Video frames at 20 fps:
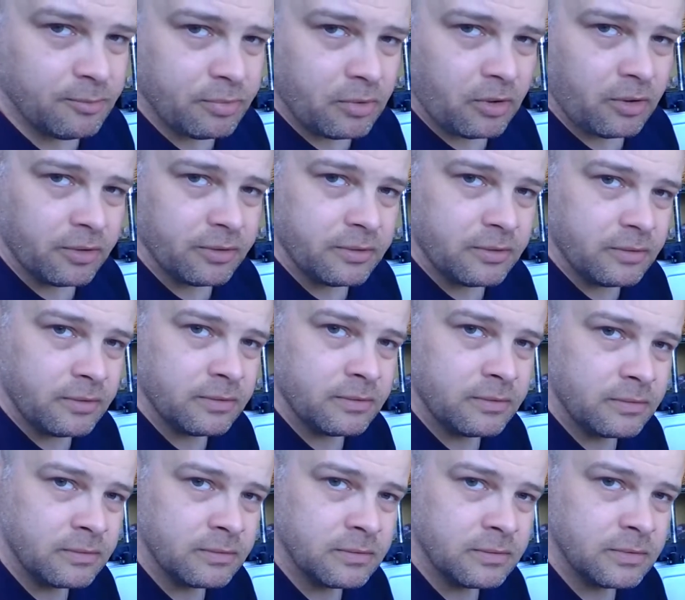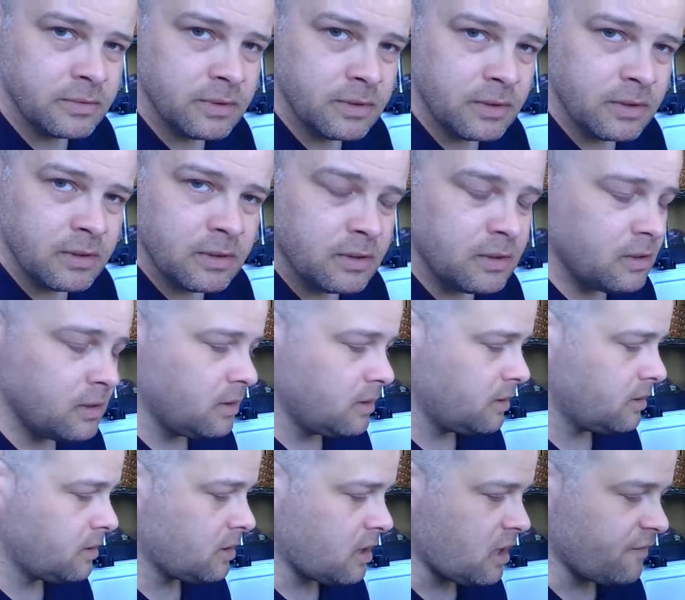Bold
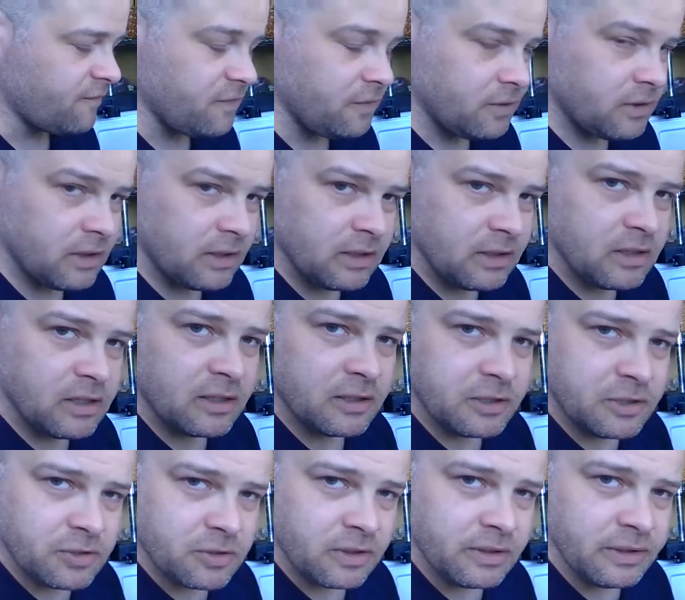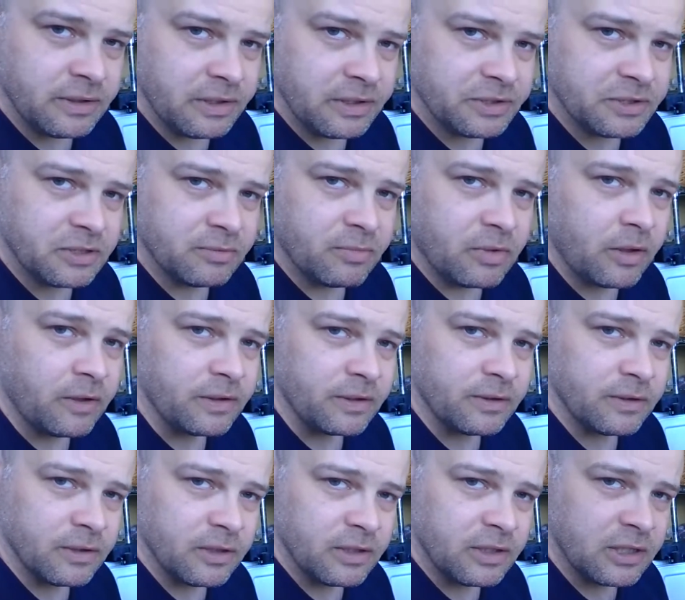coffee. You can get it at Detroit Eastern
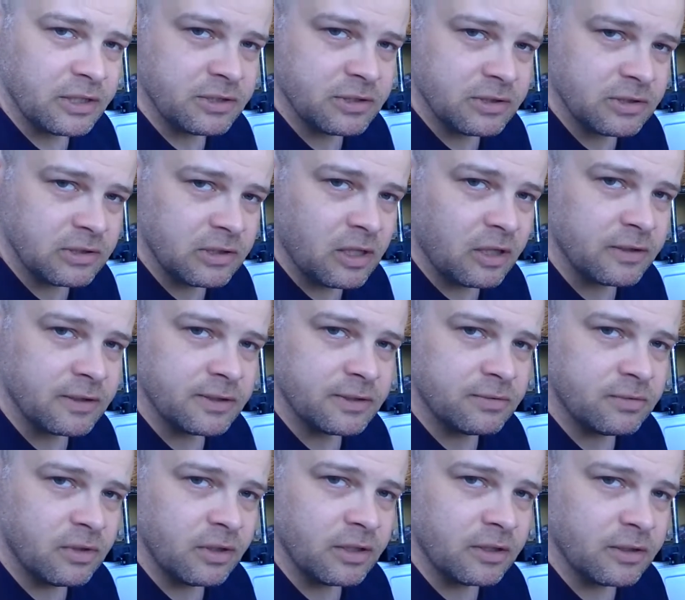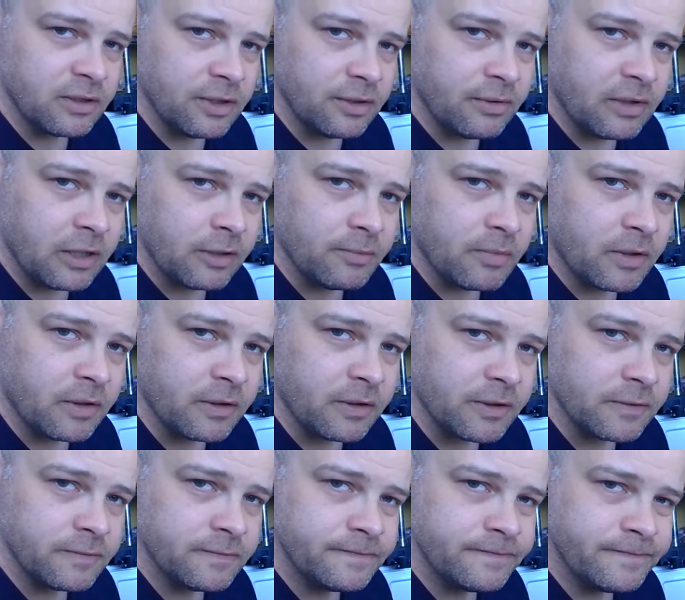Market, the nation's longest running year-round
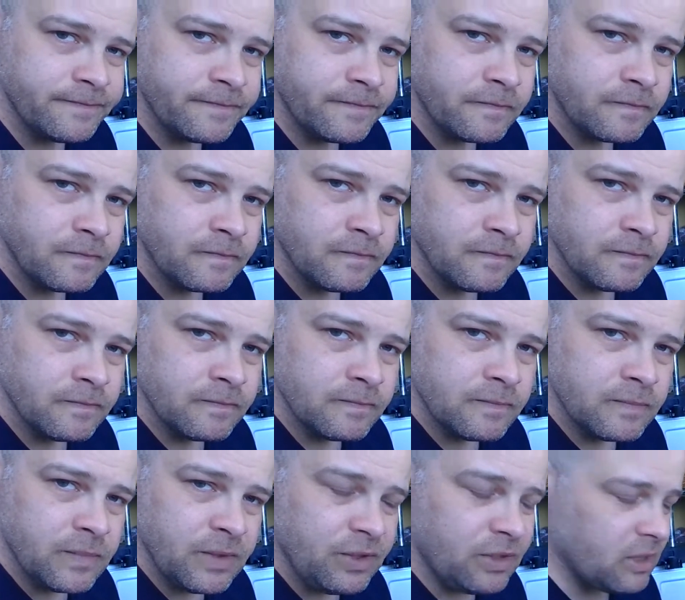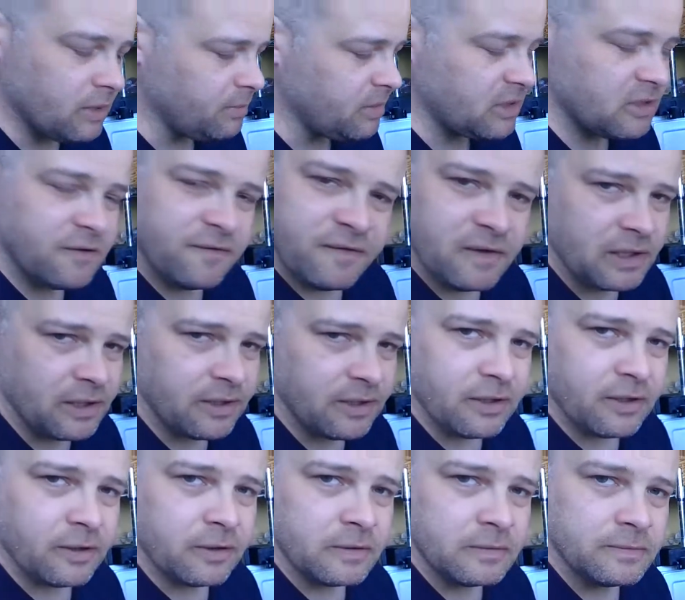market. You can meet the fella
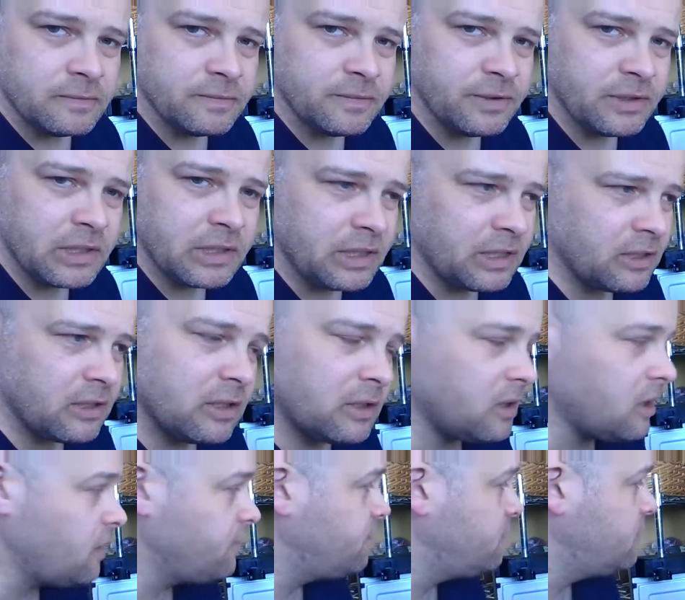there, and you can get the coffee